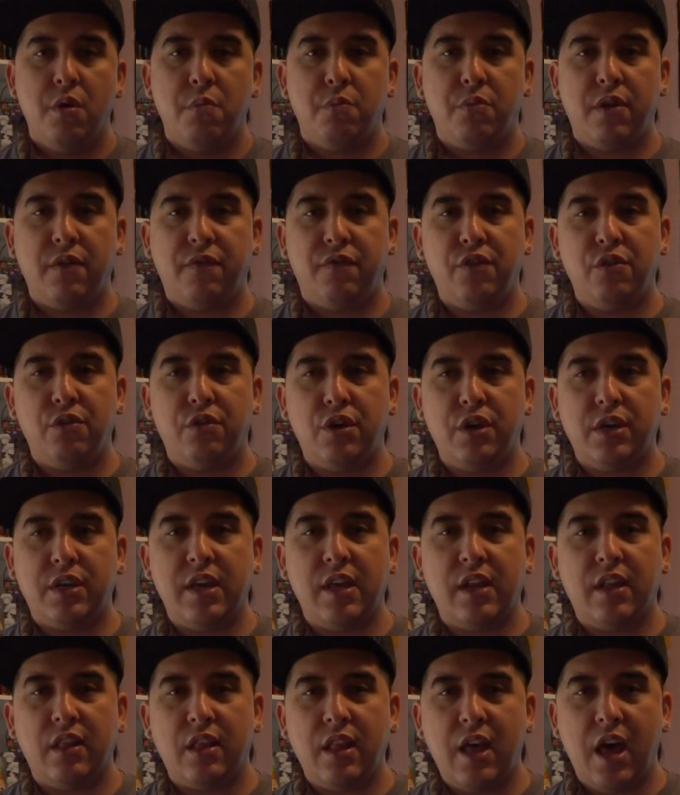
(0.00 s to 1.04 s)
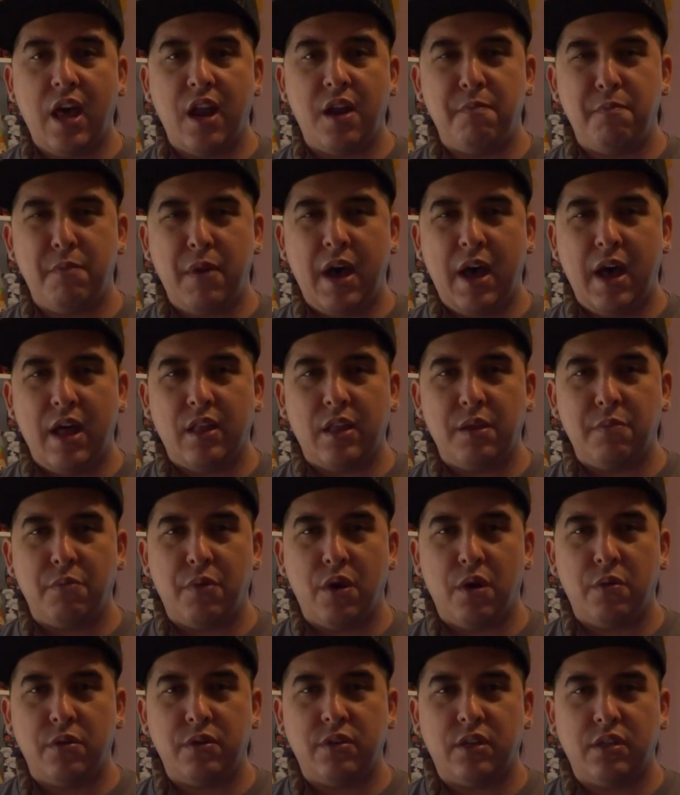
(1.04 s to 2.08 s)
But if you look at a lot of Motley
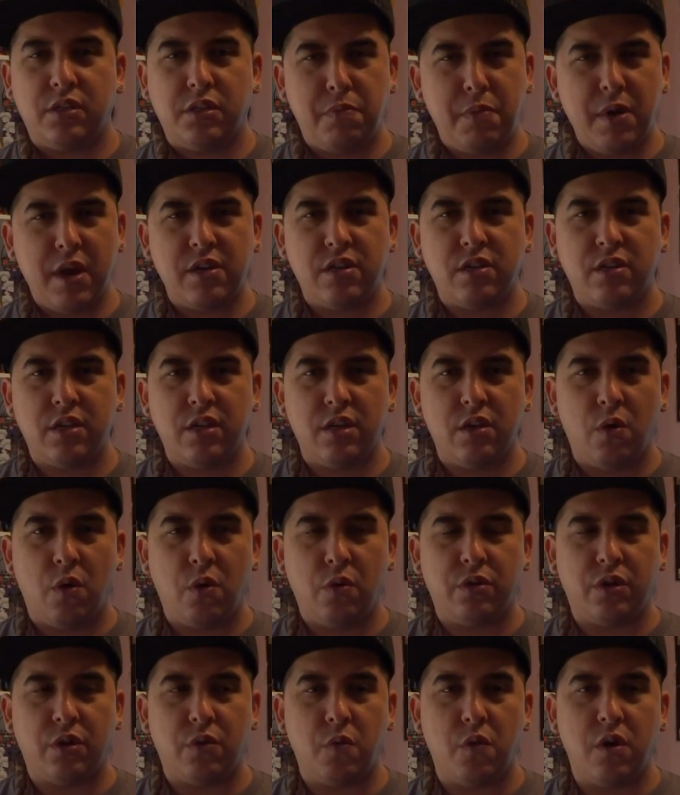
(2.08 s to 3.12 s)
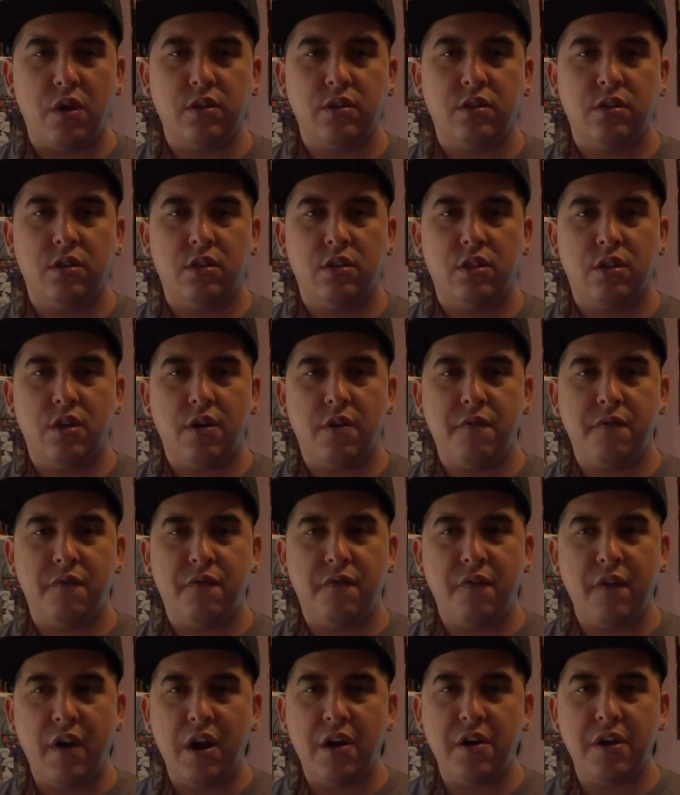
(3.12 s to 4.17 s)
boas, especially the older ones, they're
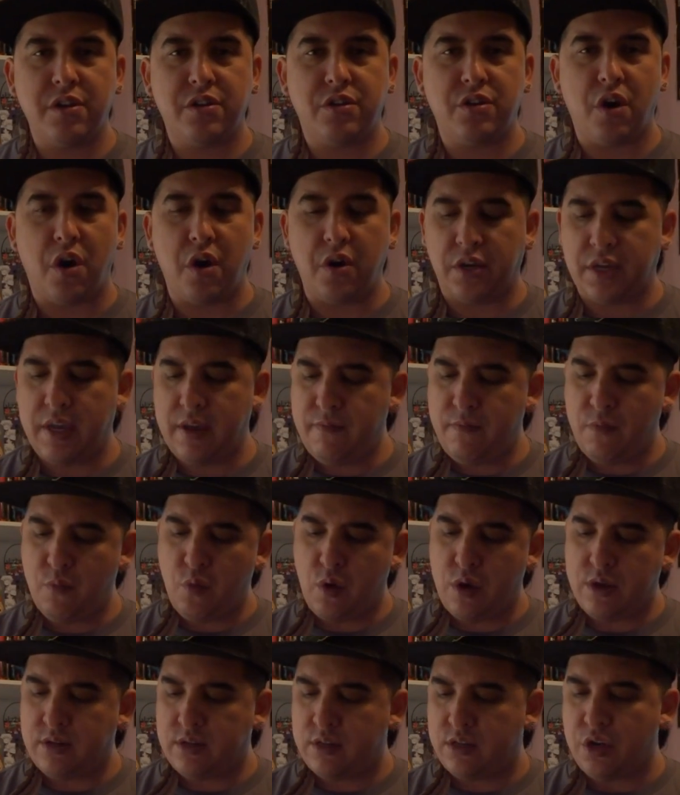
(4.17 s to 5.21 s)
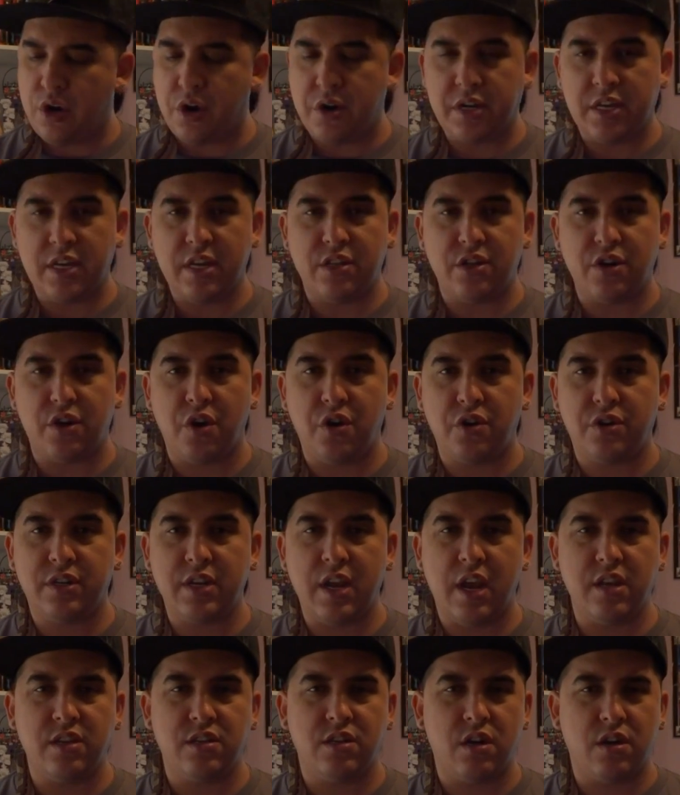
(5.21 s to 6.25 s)
very dark. Even ones starting to get to her
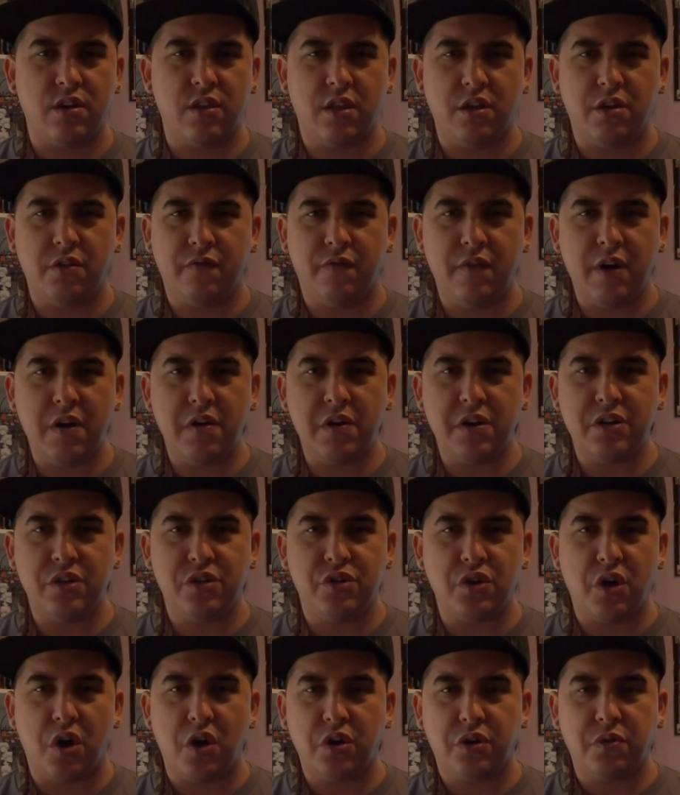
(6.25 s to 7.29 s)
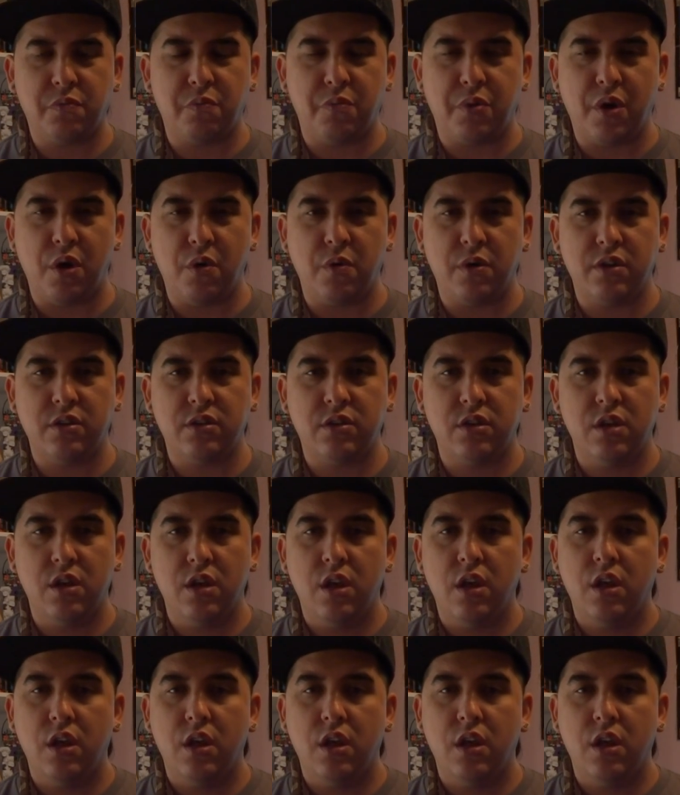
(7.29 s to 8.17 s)
size, they're very dark boas.